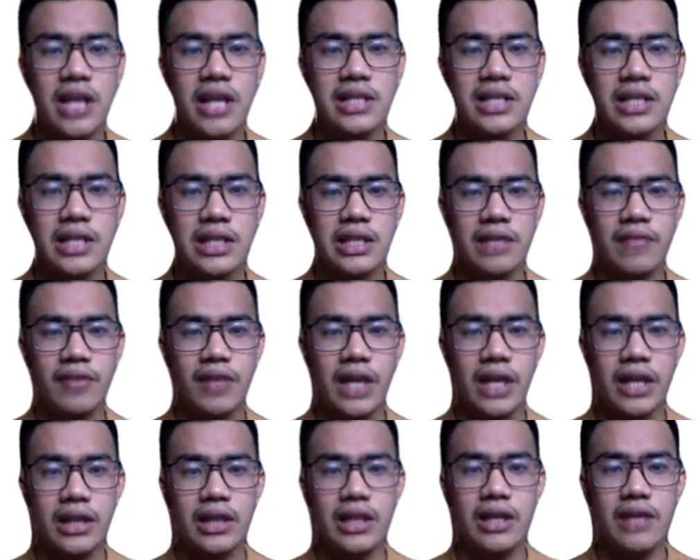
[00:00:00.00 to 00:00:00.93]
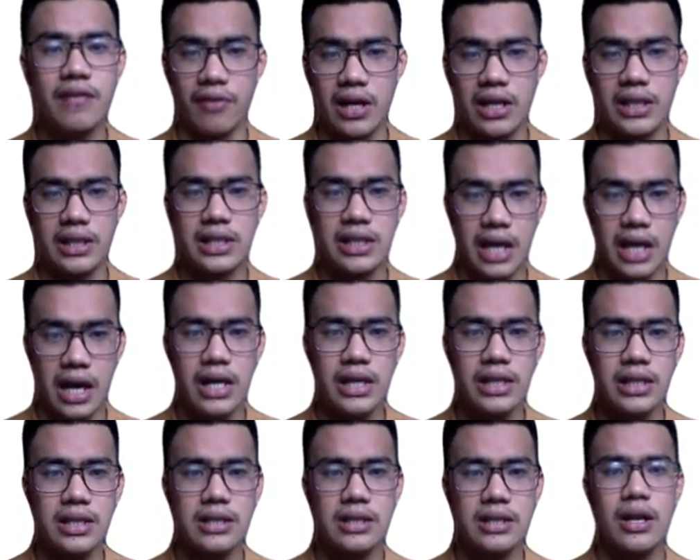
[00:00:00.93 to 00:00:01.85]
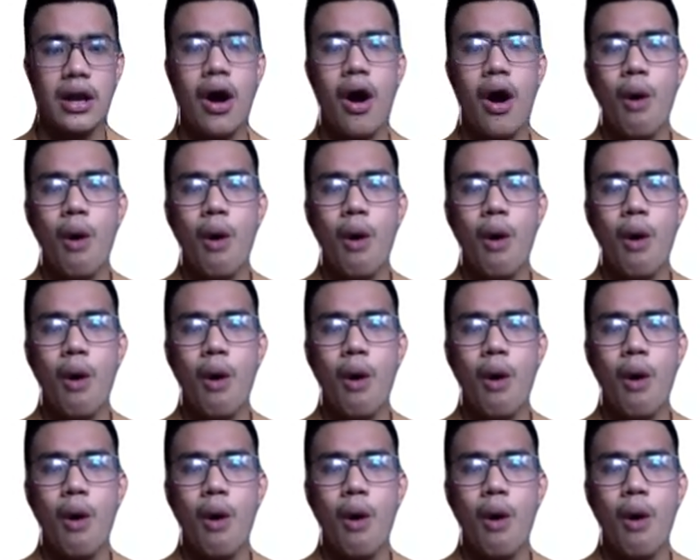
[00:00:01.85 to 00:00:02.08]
and significant differences,